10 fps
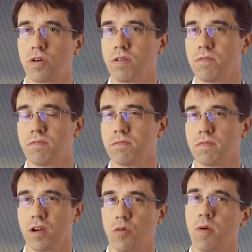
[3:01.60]
and
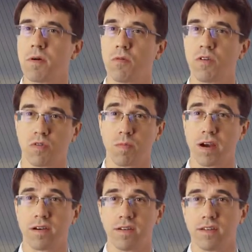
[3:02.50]
equipment was
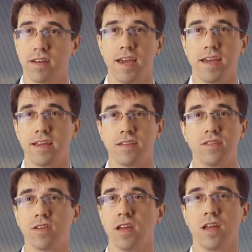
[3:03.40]
repaired, and today
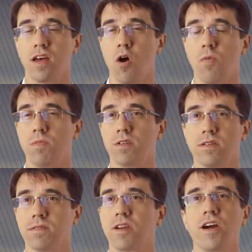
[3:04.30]
it's home
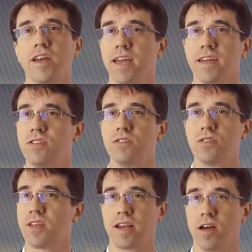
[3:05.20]
to
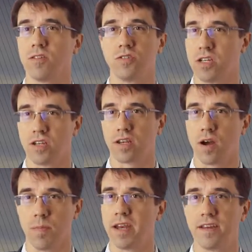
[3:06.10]
cutting-edge technology
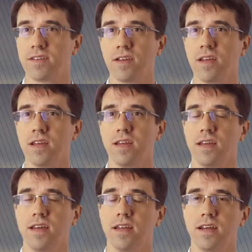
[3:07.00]
companies.
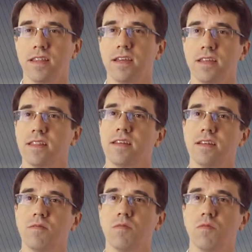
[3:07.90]
And I think
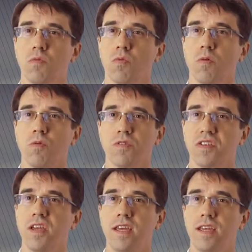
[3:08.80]
that what we'll
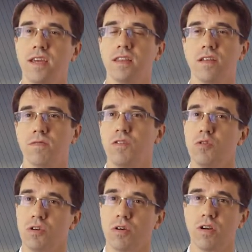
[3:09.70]
see in the
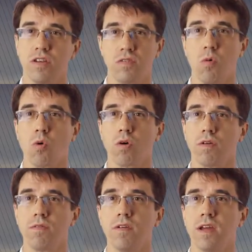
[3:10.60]
future is more
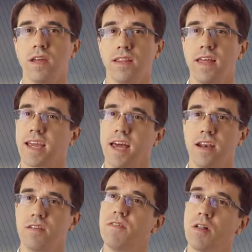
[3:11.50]
of that
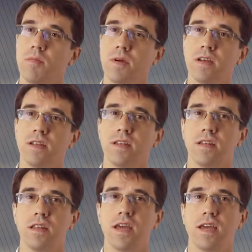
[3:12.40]
kind of development
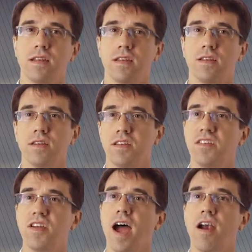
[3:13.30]
and
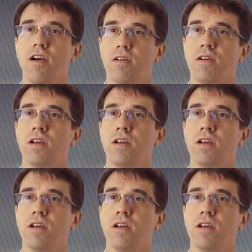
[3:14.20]
desire